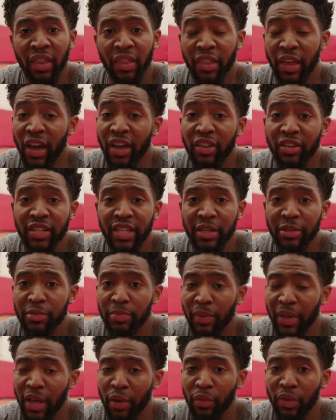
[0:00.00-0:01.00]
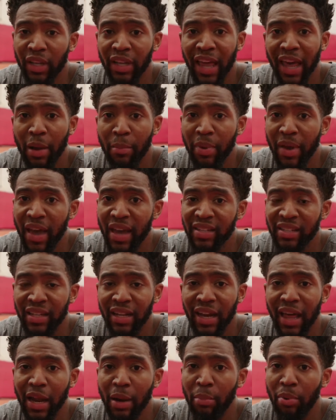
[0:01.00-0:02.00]
the other team's playing with a lot of passion,
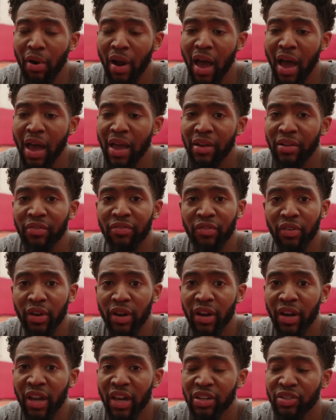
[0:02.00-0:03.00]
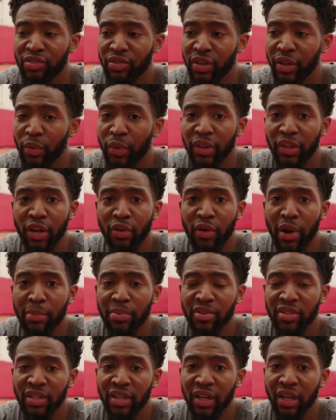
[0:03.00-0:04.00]
a lot of pride for their country and what they're
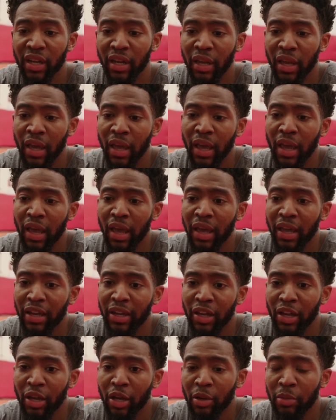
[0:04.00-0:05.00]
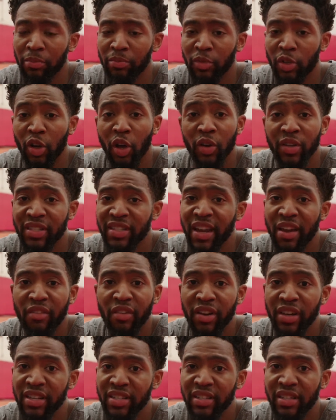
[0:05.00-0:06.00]
representing. And, um, you know, it's
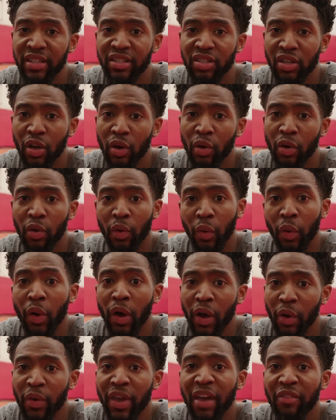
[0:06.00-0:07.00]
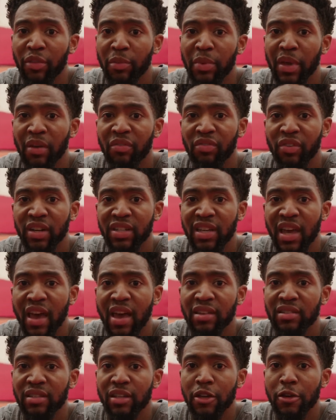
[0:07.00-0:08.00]
never easy, so uh, we have to be up for the
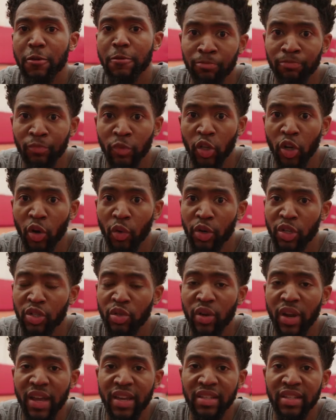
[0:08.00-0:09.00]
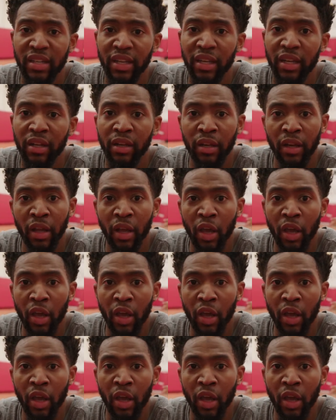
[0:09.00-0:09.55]
task. You know, we're two days in